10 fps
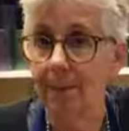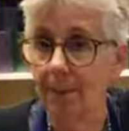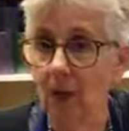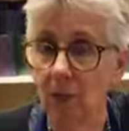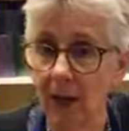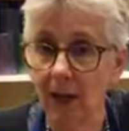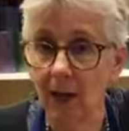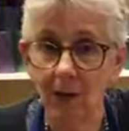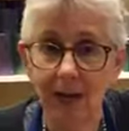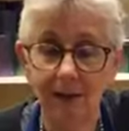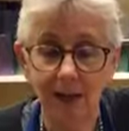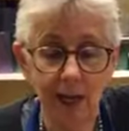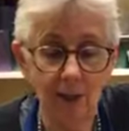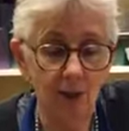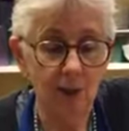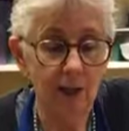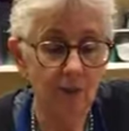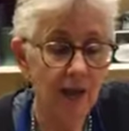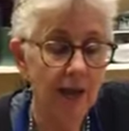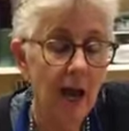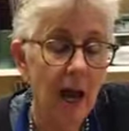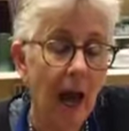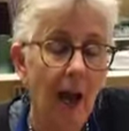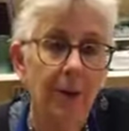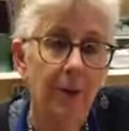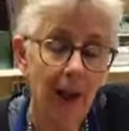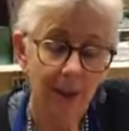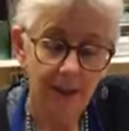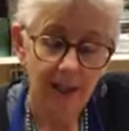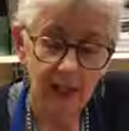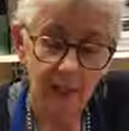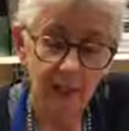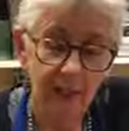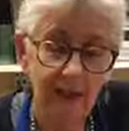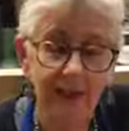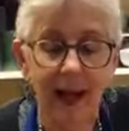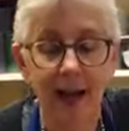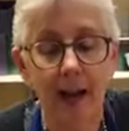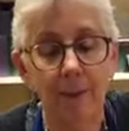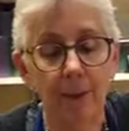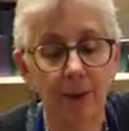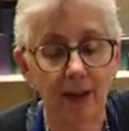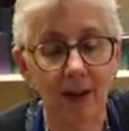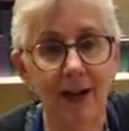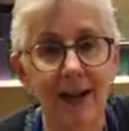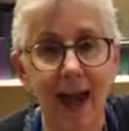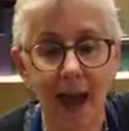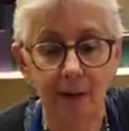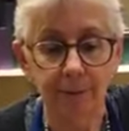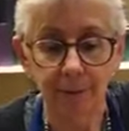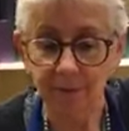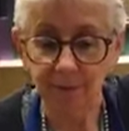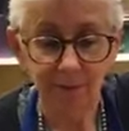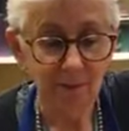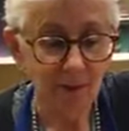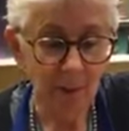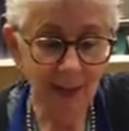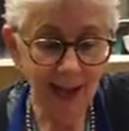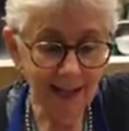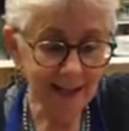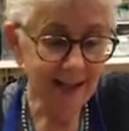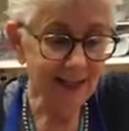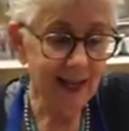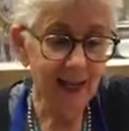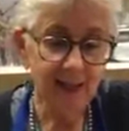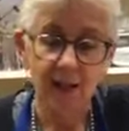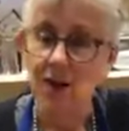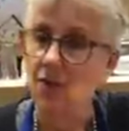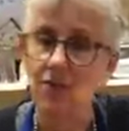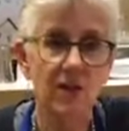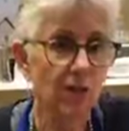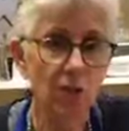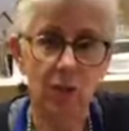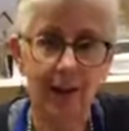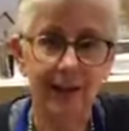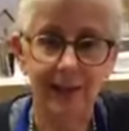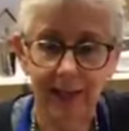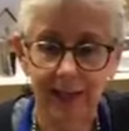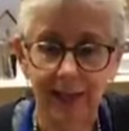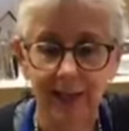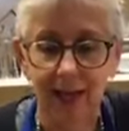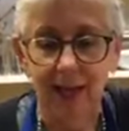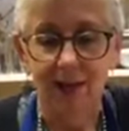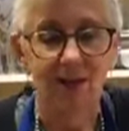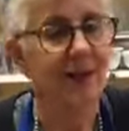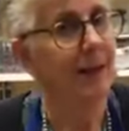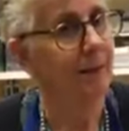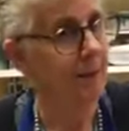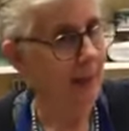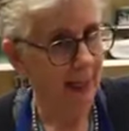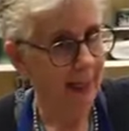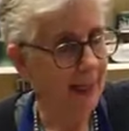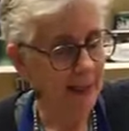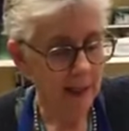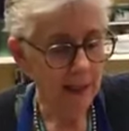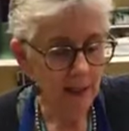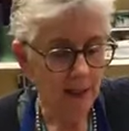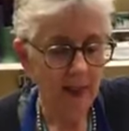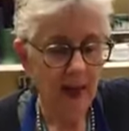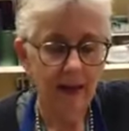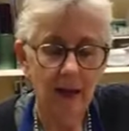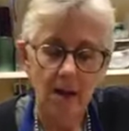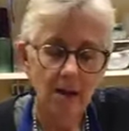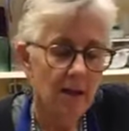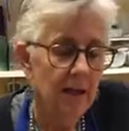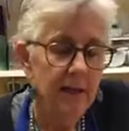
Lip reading: and my oregano outside are growing great, I would probably snip a little of that and put it on now. But as it stands, this is ready to eat. You think, well, I can't eat all that.